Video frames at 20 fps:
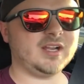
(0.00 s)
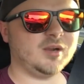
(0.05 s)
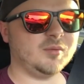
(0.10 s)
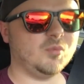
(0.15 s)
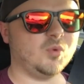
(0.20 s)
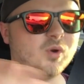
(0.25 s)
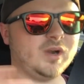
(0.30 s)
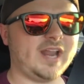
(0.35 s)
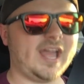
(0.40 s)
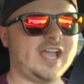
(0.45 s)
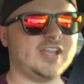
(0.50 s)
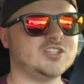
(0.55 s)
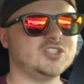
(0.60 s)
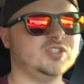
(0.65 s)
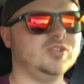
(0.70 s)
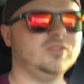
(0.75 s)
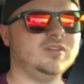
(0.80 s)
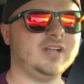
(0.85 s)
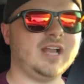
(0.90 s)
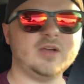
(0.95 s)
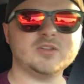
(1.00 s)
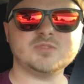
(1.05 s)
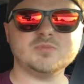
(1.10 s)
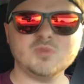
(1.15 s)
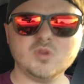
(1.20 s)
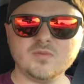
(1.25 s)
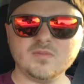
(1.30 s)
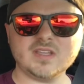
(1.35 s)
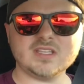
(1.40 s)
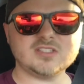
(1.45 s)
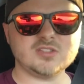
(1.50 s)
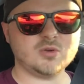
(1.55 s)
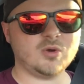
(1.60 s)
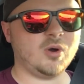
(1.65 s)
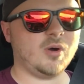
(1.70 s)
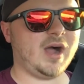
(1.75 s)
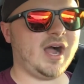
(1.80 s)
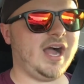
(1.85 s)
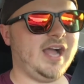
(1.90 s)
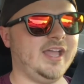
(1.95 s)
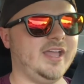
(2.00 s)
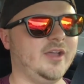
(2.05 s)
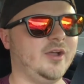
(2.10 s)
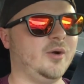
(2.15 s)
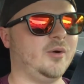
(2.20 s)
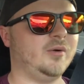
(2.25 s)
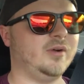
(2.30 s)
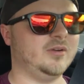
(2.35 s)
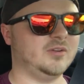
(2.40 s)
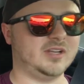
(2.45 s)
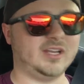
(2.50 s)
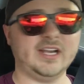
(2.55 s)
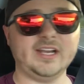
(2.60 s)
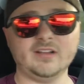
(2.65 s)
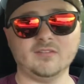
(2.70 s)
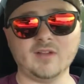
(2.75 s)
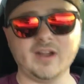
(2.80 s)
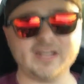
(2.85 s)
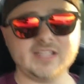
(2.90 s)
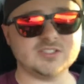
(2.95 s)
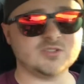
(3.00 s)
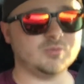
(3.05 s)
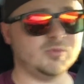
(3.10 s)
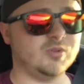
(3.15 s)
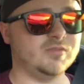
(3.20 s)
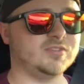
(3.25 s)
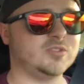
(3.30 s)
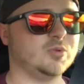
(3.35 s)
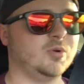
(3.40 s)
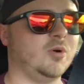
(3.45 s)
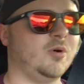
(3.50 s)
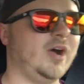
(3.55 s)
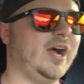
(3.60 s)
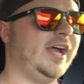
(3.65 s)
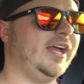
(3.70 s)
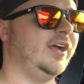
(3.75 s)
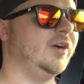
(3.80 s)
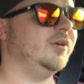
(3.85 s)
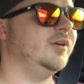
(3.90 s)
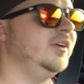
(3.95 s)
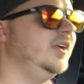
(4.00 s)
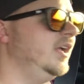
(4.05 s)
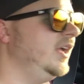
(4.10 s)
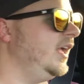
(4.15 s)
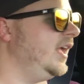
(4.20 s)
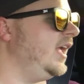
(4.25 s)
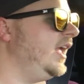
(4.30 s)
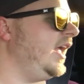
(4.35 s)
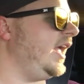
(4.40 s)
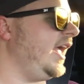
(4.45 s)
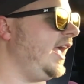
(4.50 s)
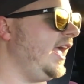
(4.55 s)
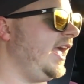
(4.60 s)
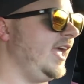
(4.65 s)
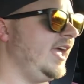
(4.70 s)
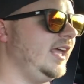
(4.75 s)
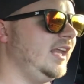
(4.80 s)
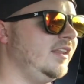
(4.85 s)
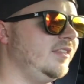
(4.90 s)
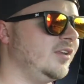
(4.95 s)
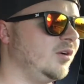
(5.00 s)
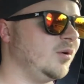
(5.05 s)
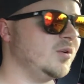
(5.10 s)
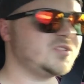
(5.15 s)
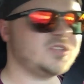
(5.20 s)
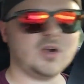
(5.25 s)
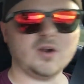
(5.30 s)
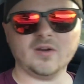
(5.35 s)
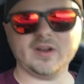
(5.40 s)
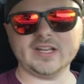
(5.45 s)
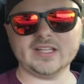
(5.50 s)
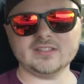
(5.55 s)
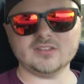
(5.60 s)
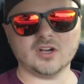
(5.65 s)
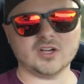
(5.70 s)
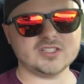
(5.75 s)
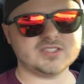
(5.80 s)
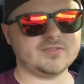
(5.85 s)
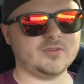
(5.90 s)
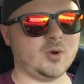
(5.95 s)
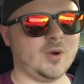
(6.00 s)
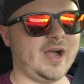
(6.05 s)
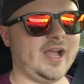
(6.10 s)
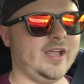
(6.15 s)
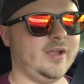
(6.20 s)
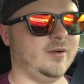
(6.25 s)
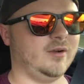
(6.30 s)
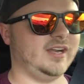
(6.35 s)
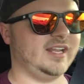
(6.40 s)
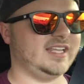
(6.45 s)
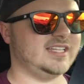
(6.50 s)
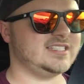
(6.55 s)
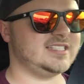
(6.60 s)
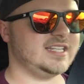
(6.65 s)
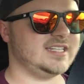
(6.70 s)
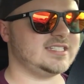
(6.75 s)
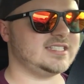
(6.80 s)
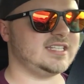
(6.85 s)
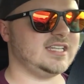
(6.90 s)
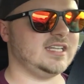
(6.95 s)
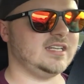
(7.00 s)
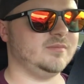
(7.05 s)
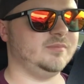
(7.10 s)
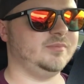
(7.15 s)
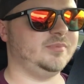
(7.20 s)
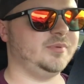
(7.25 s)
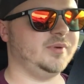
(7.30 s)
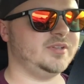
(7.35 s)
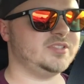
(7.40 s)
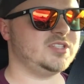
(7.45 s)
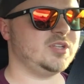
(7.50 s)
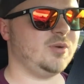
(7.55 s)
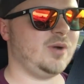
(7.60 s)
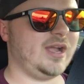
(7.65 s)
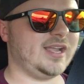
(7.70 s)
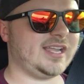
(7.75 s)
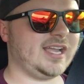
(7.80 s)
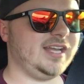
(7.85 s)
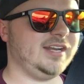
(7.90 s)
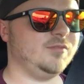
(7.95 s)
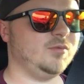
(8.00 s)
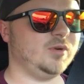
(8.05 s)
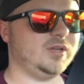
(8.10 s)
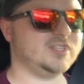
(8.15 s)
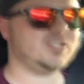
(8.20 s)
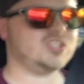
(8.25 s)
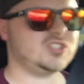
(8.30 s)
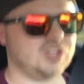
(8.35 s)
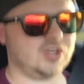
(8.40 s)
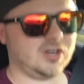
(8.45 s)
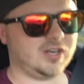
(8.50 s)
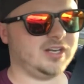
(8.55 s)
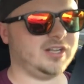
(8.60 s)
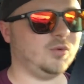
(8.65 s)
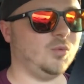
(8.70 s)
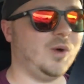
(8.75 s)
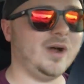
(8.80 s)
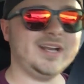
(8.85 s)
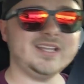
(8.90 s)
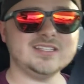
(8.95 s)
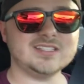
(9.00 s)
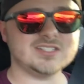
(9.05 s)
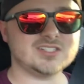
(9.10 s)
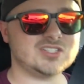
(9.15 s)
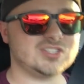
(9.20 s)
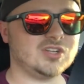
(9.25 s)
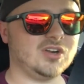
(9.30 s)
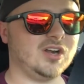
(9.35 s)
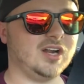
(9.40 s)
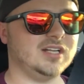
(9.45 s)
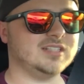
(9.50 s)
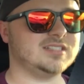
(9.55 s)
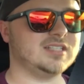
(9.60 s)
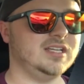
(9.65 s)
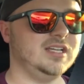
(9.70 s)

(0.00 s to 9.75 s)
more national. And I was moving to Ohio, or getting ready to move to Ohio, and there was already Darts of Ohio already existed. So I kind of wanted to start